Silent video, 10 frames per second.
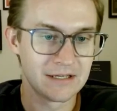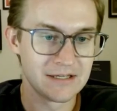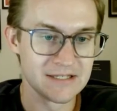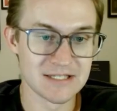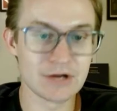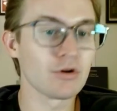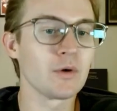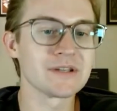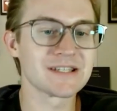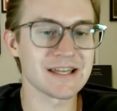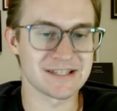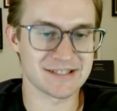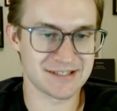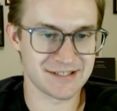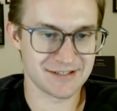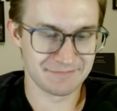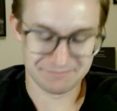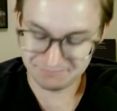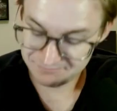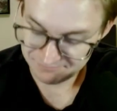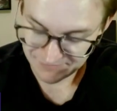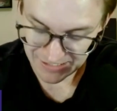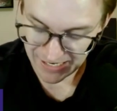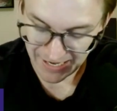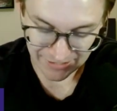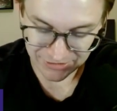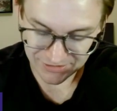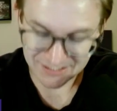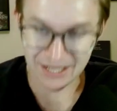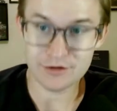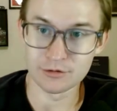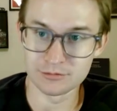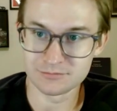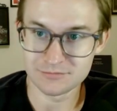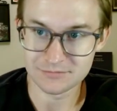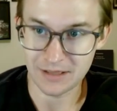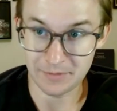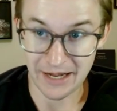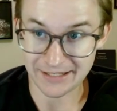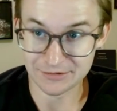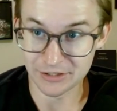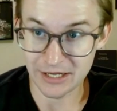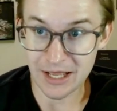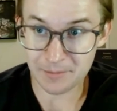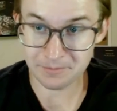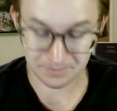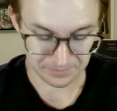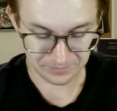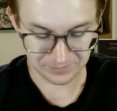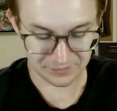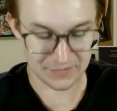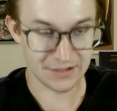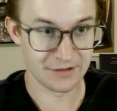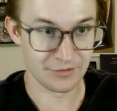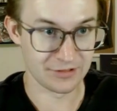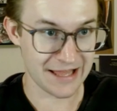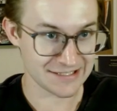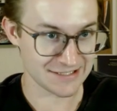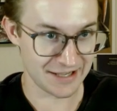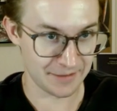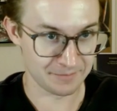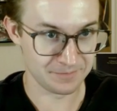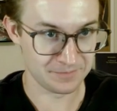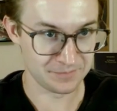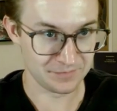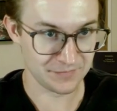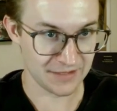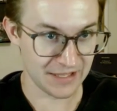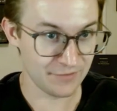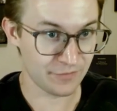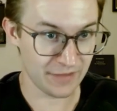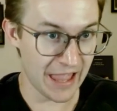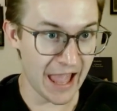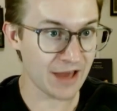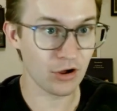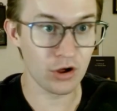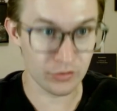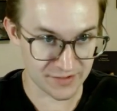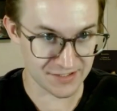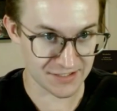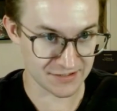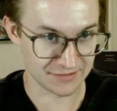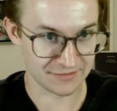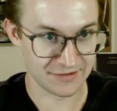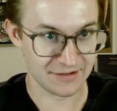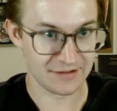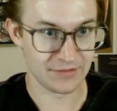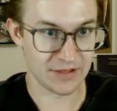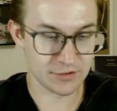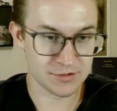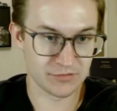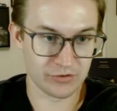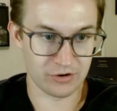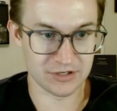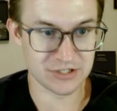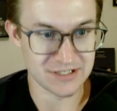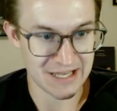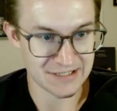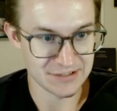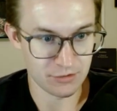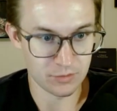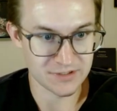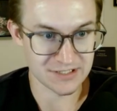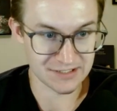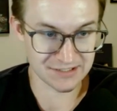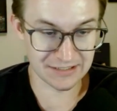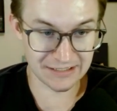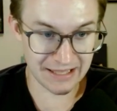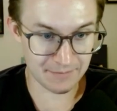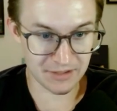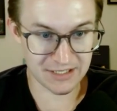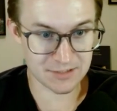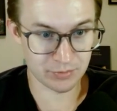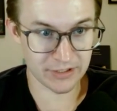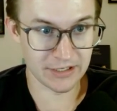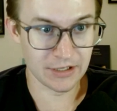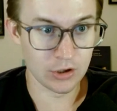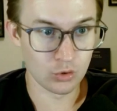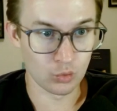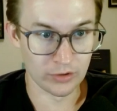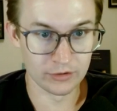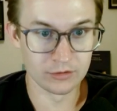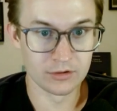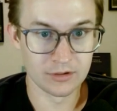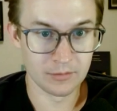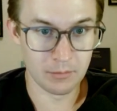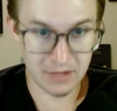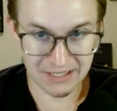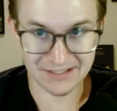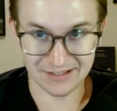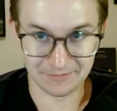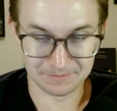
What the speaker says: 0 assists. I couldn't tell you. I mean, I could look it up the last time, if at all this season, that Jusuf Nurkic has had 0 assists in a game that he has played real minutes in.